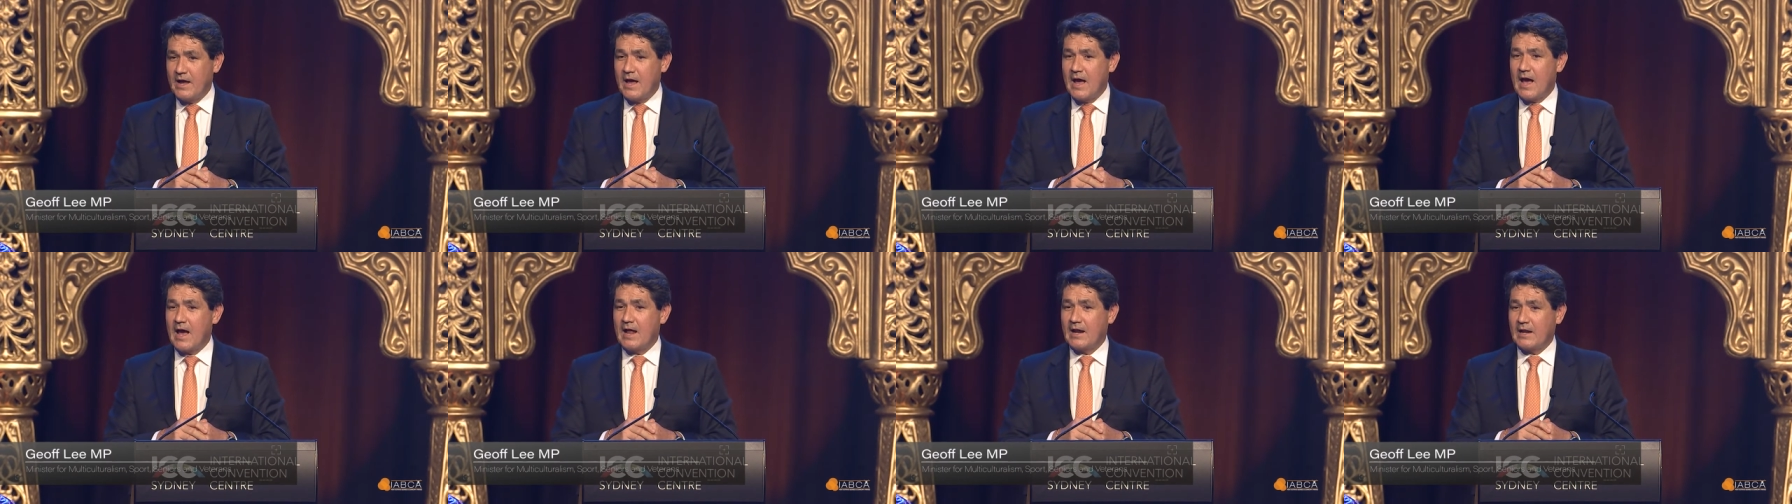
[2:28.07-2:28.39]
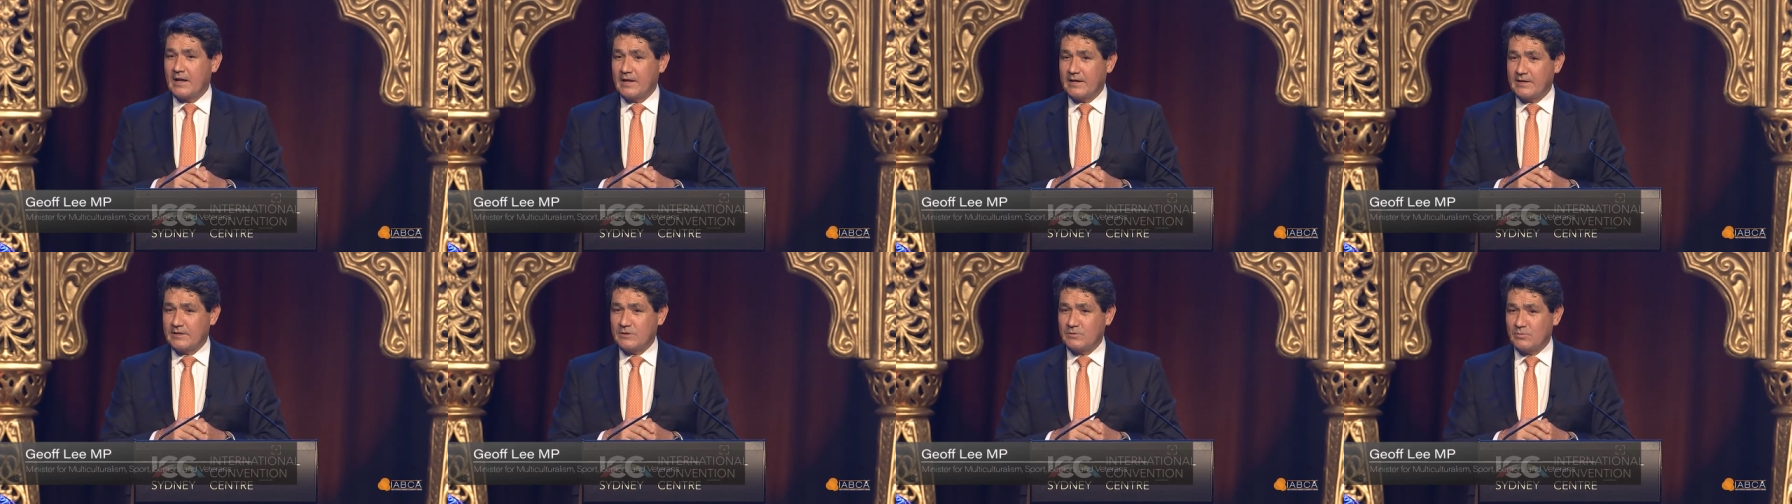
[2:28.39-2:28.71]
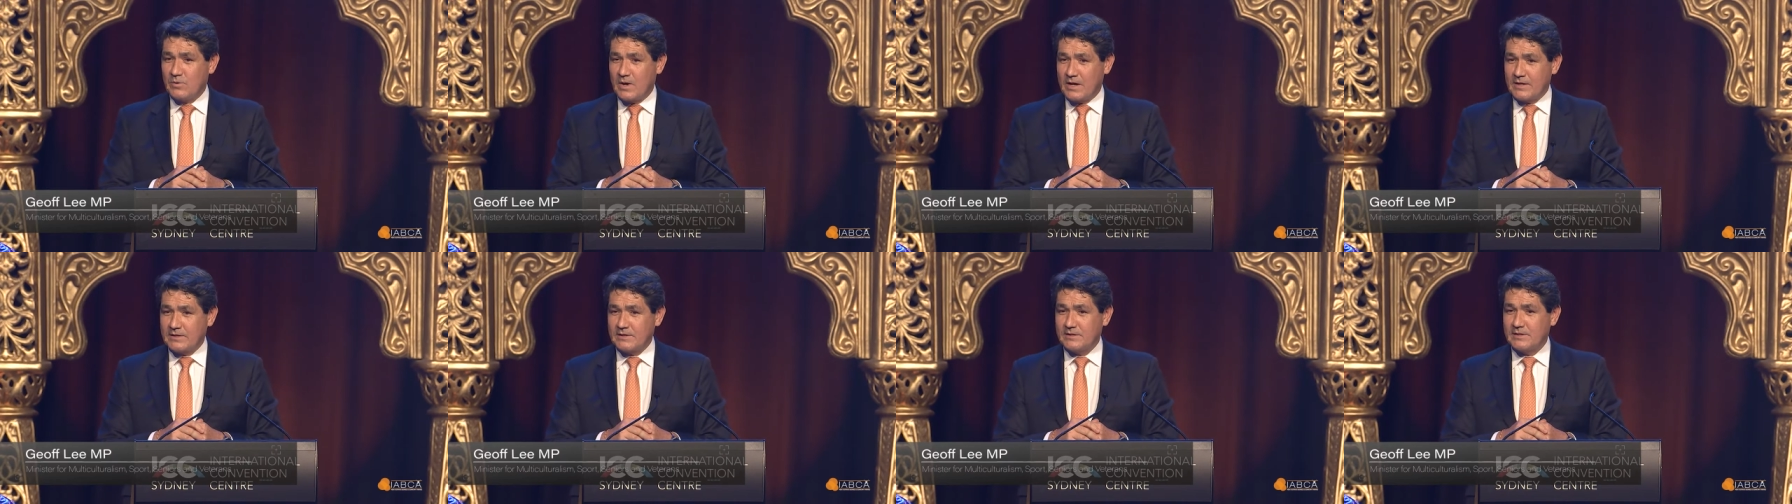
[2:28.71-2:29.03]
at least
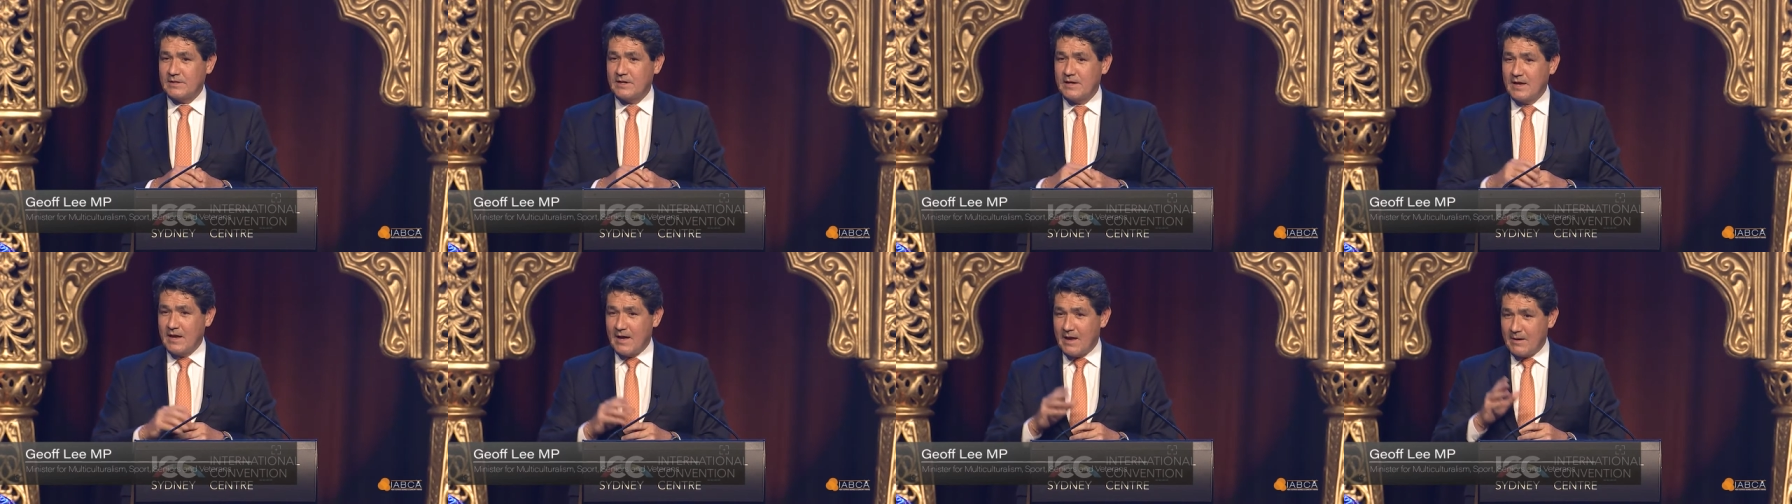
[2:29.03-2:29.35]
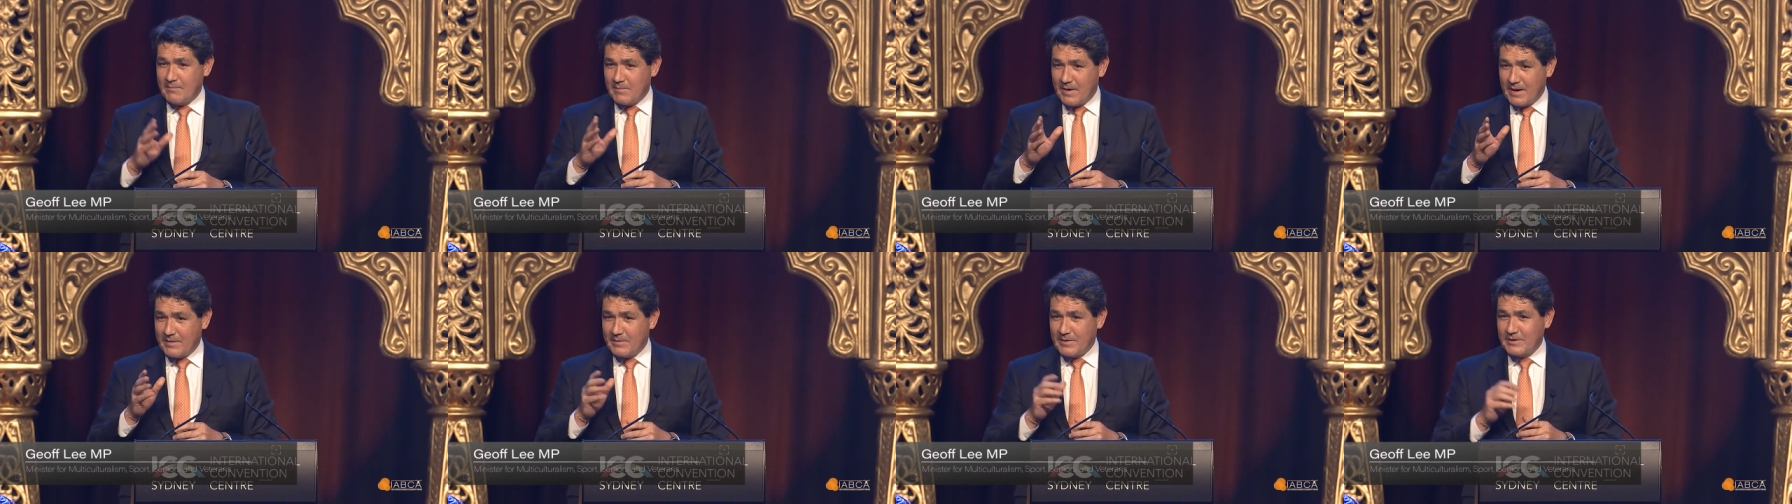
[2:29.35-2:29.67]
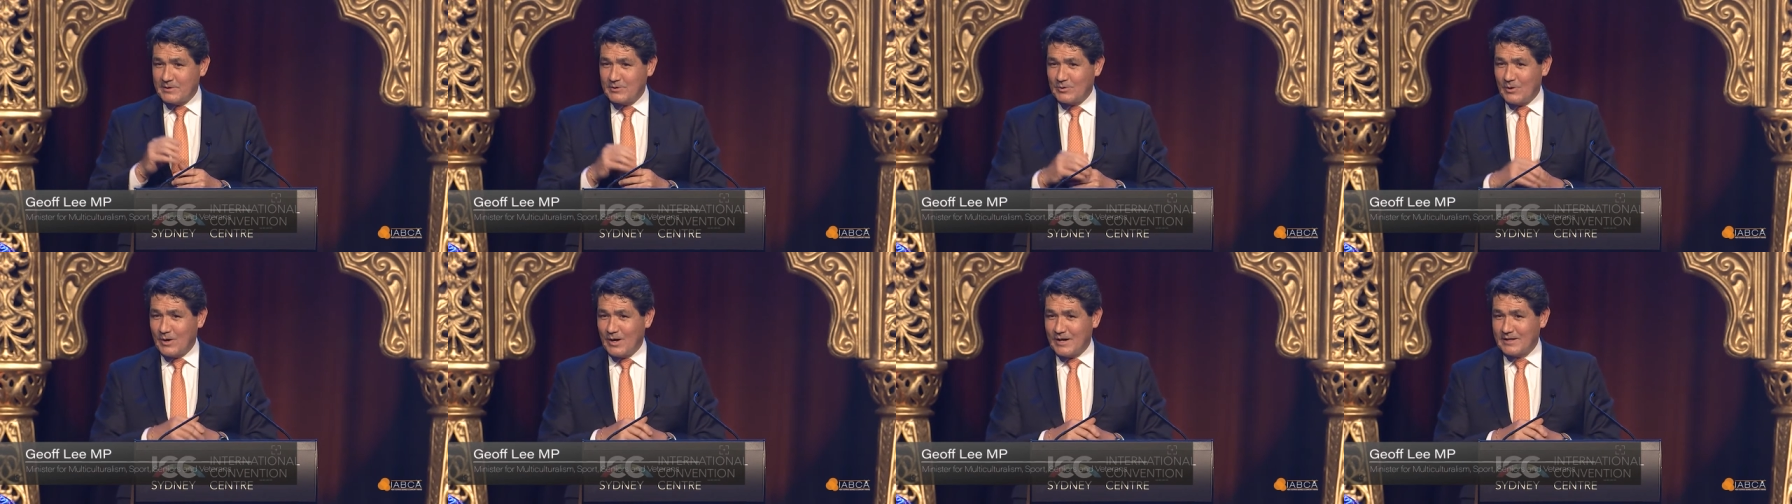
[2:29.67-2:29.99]
once and maybe
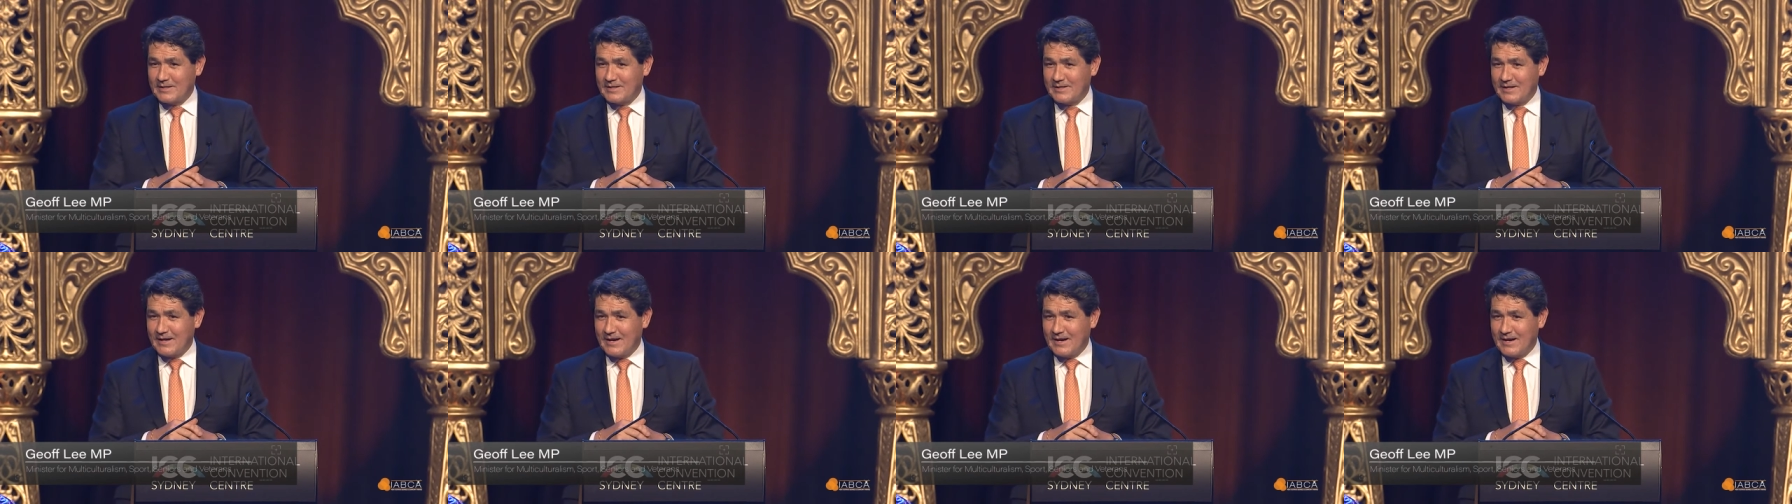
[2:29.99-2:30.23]
twice.